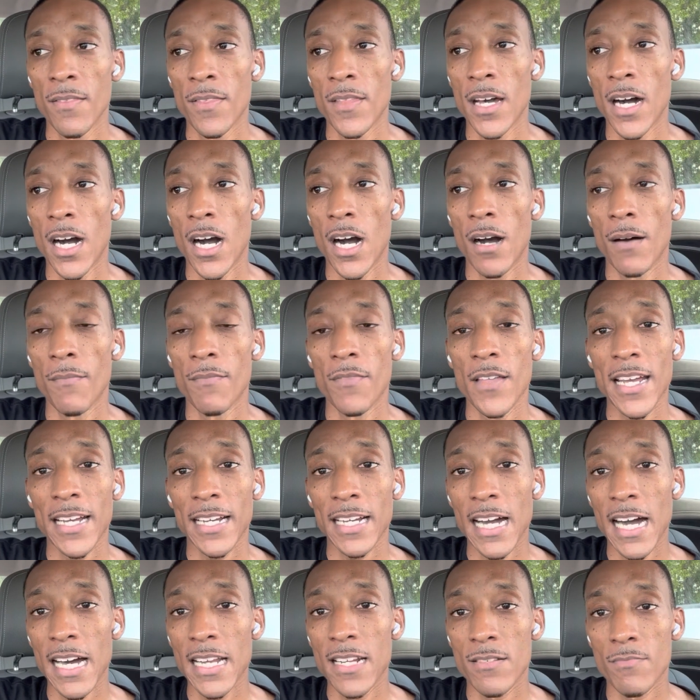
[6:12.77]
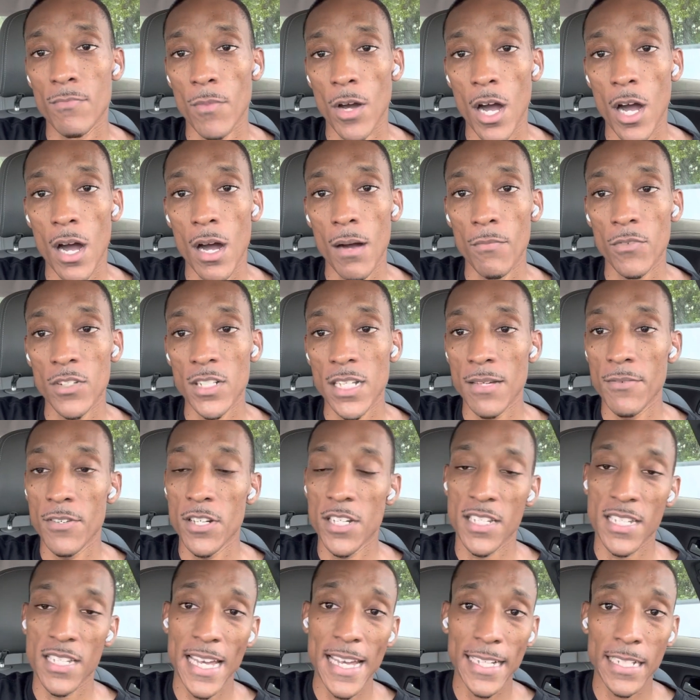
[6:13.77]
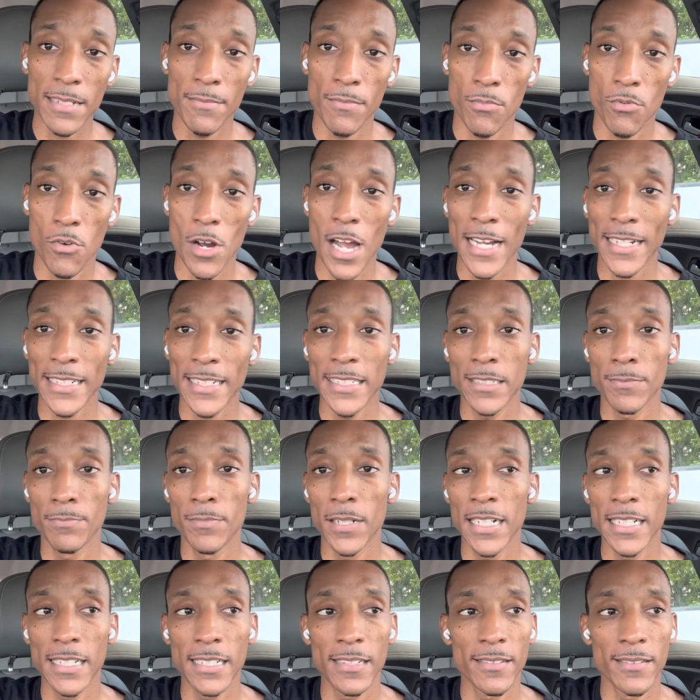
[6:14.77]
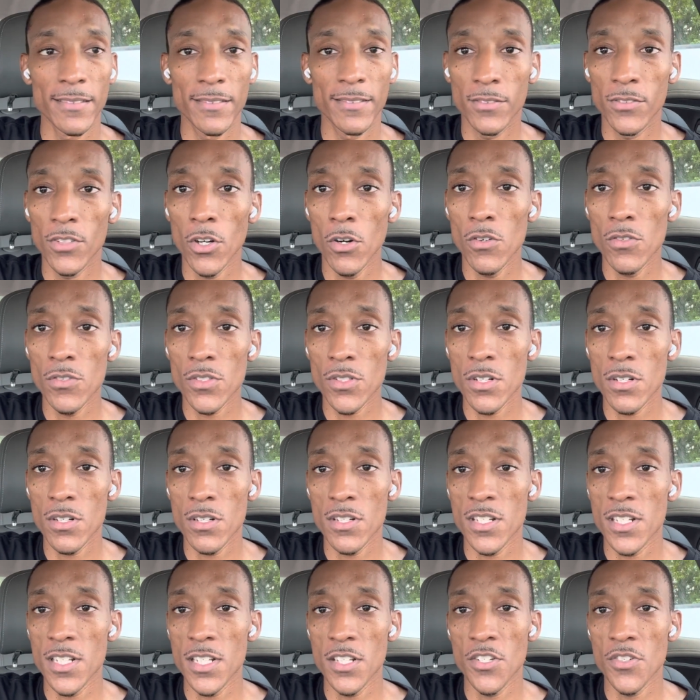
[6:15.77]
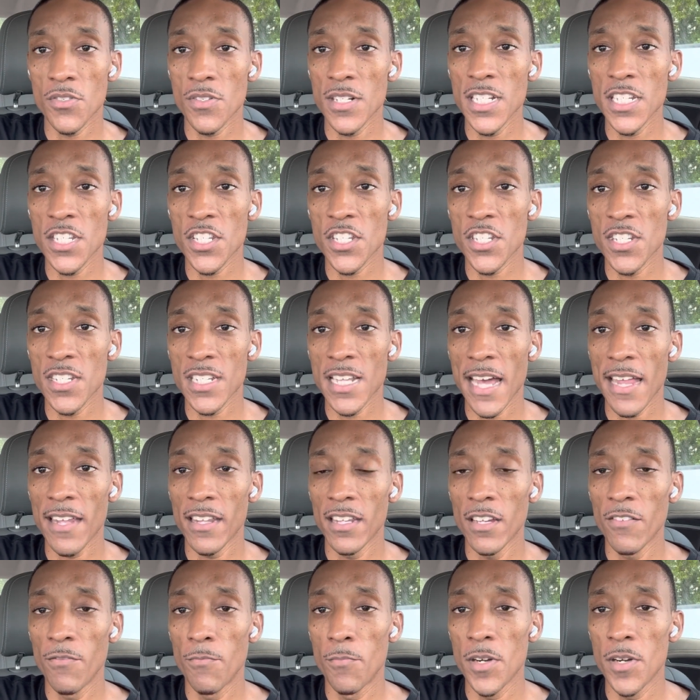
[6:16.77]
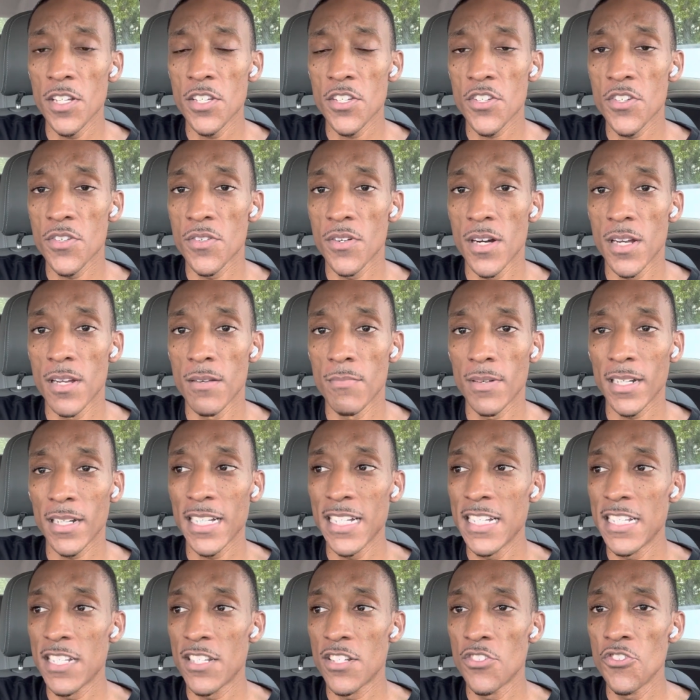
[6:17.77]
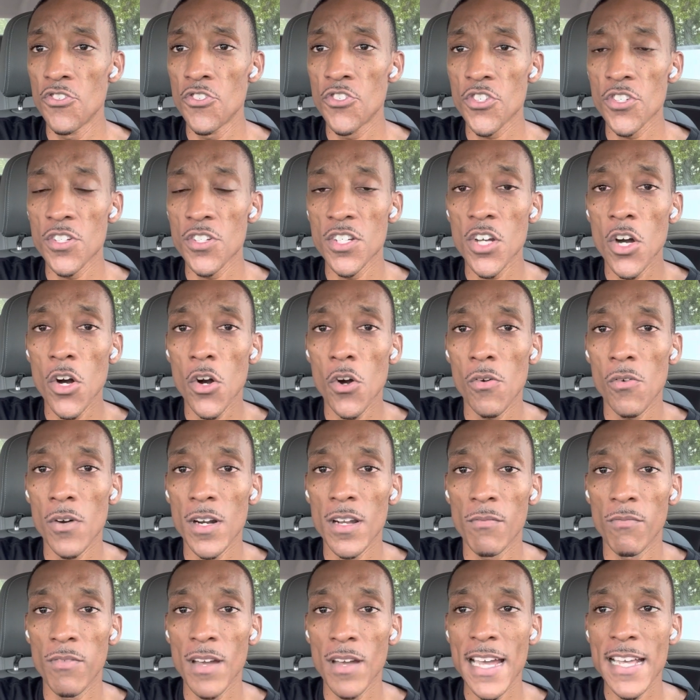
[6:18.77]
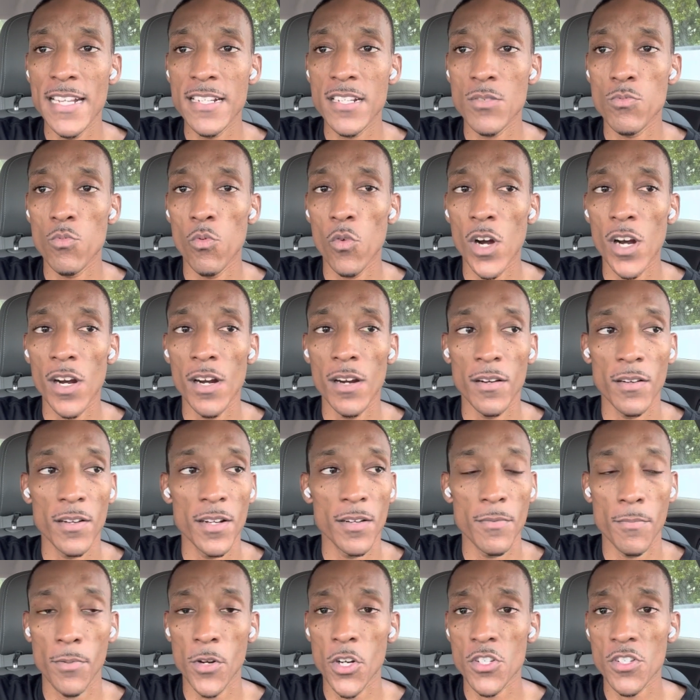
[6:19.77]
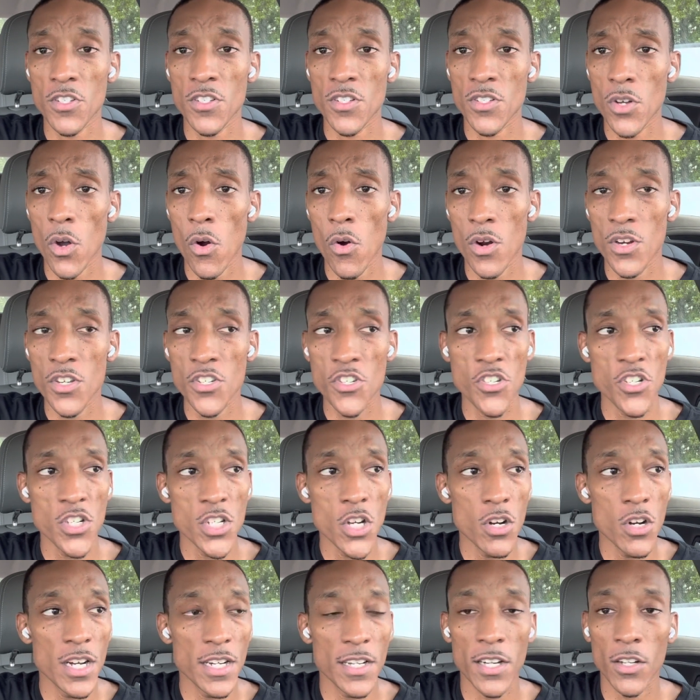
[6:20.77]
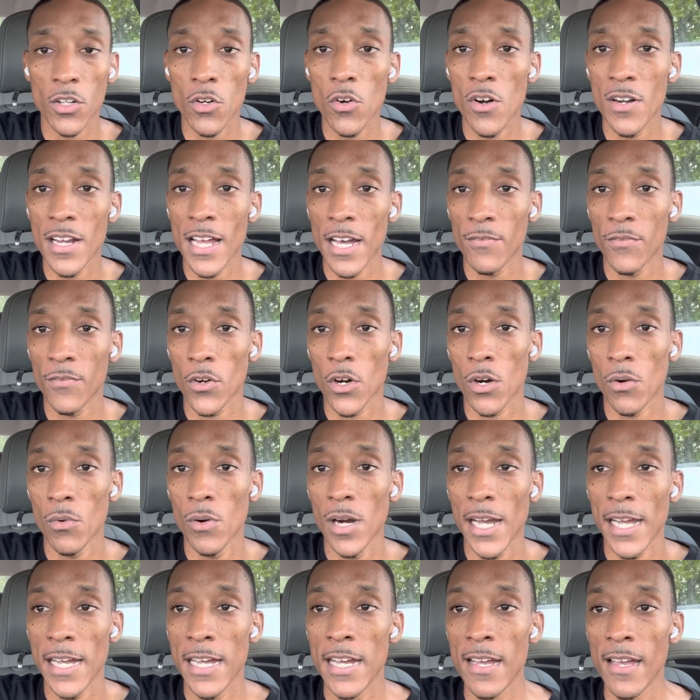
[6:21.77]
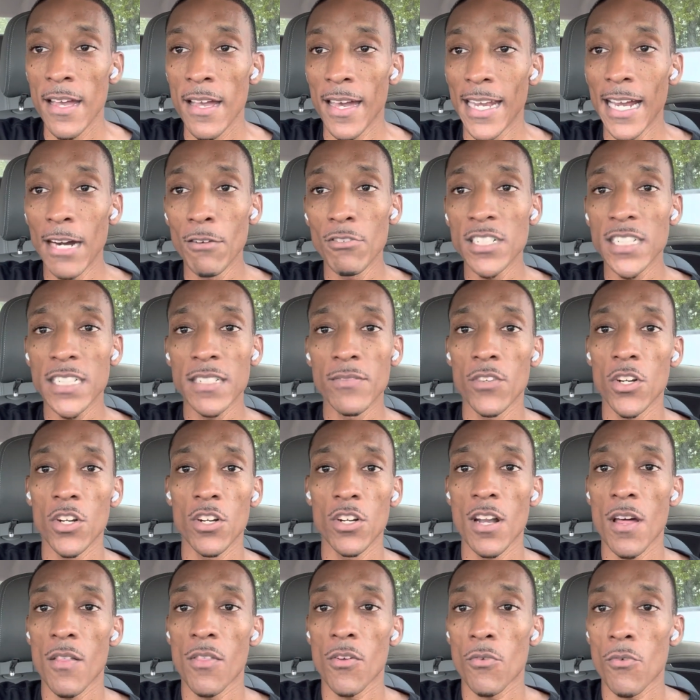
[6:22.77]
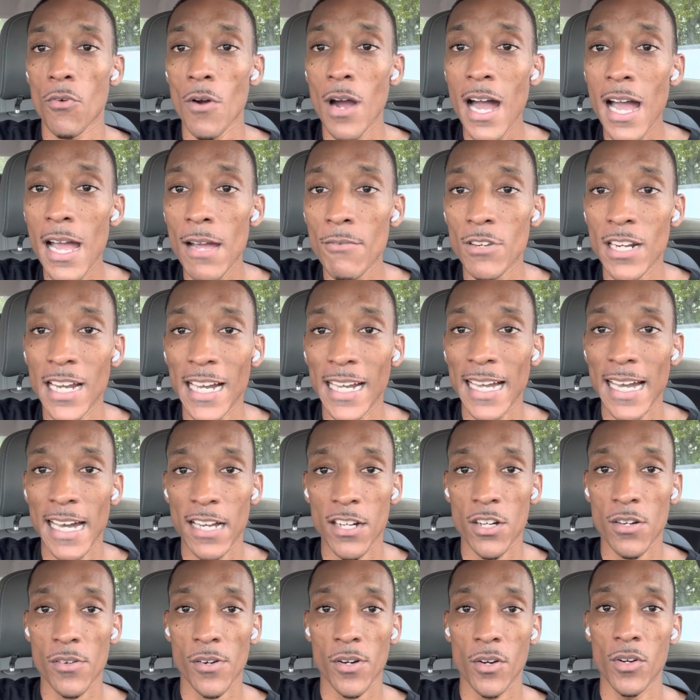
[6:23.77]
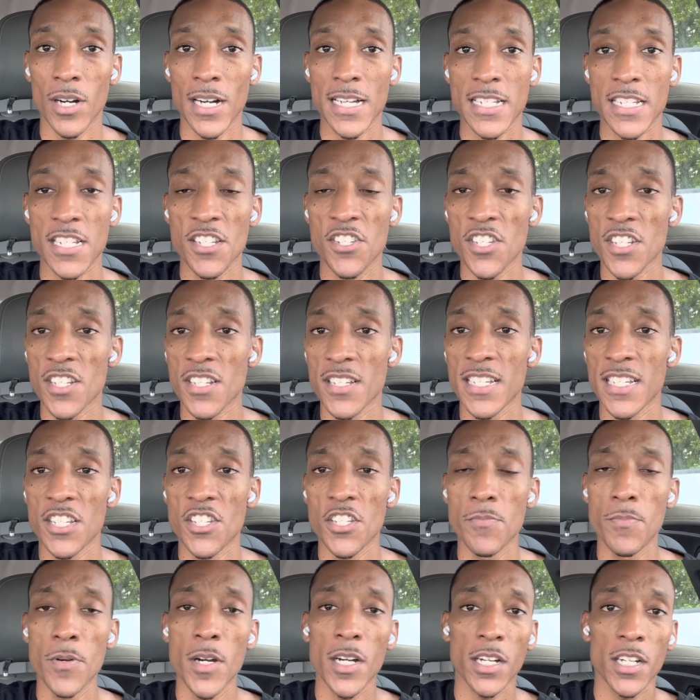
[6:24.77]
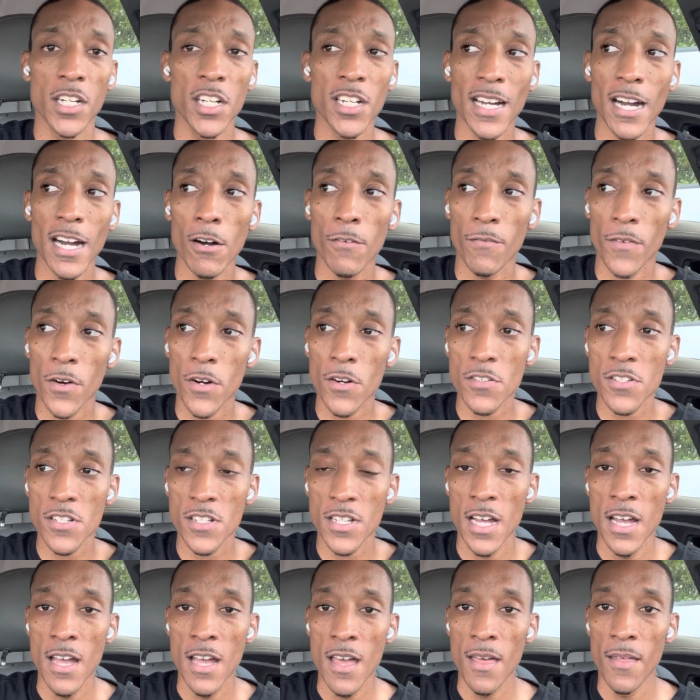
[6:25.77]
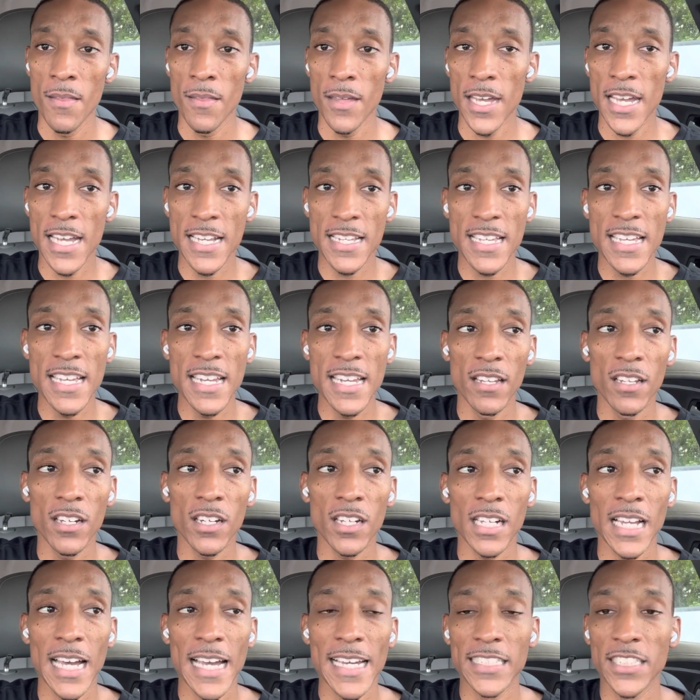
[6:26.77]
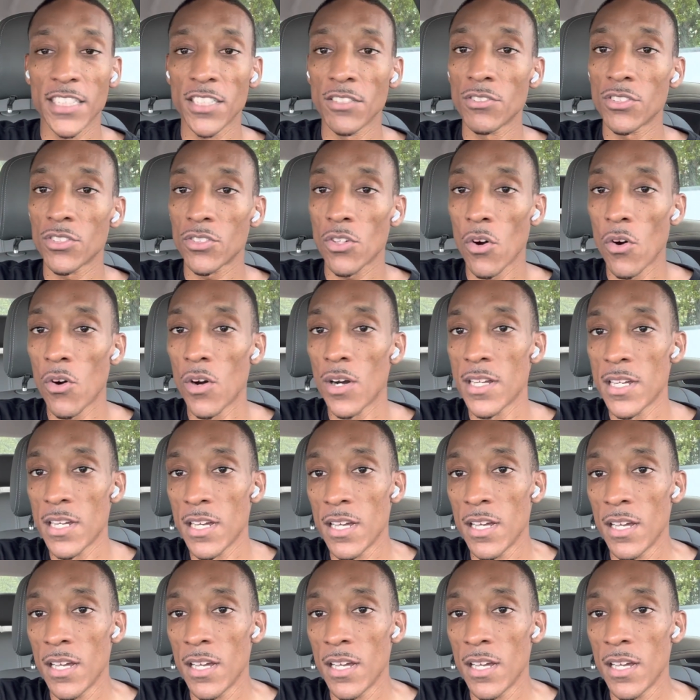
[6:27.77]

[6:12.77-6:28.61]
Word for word: uh, thank God his mom was able to take him practice, but those are the situations that Lyft puts you in because you should know in advance where the person's going. You should know that they're going that far away. And I wasn't even on another ride when I got her request. It's just because she put cookout first. It didn't look like she was going